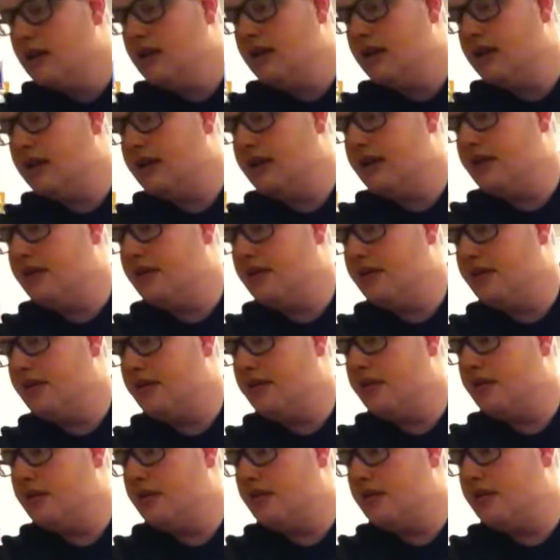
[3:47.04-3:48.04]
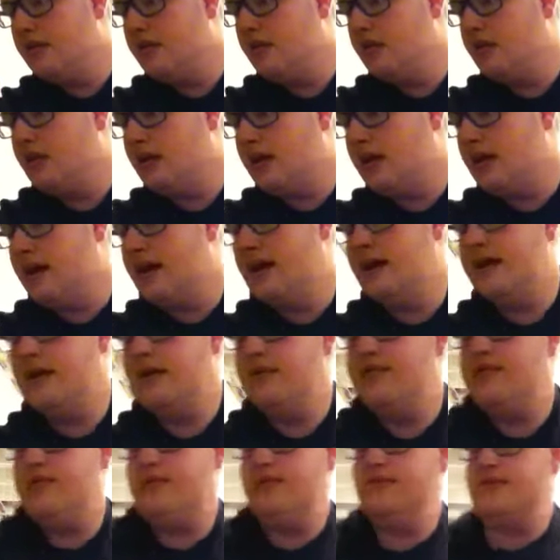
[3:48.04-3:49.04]
And I
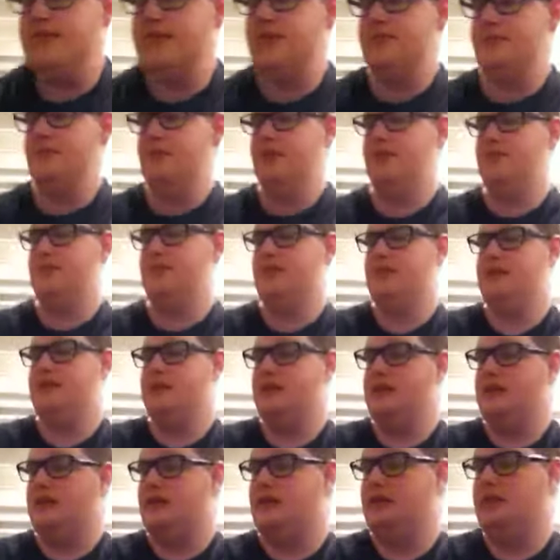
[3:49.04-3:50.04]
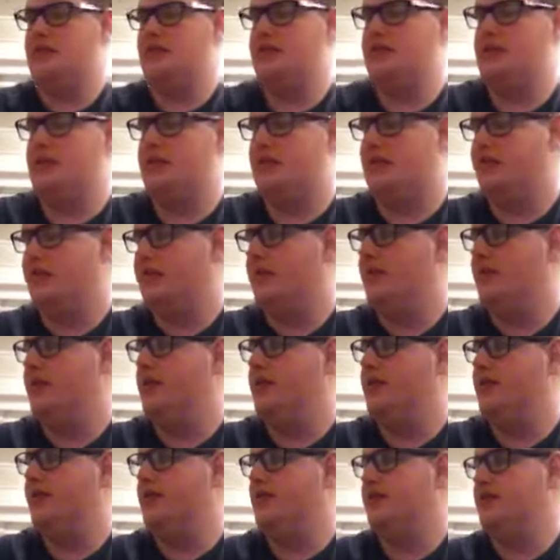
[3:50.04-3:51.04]
heard from some people that the third Free
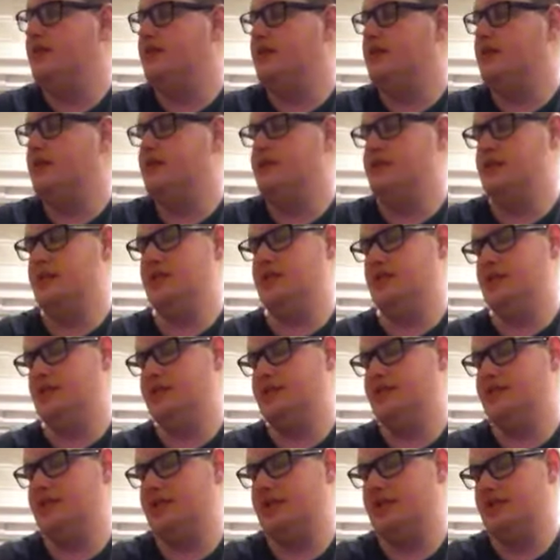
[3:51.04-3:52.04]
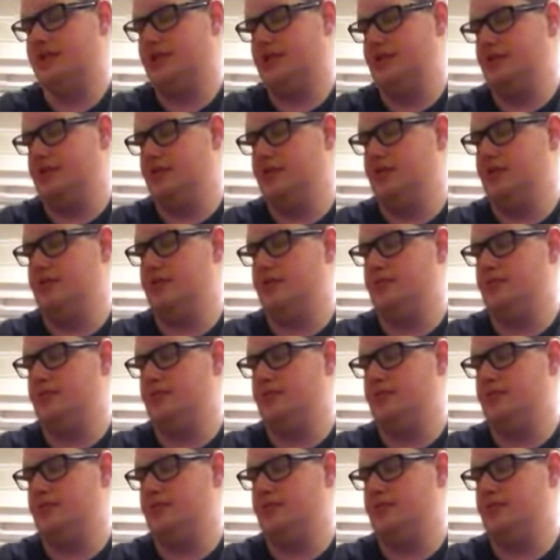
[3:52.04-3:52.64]
Willy film is not as good as the first two. I'll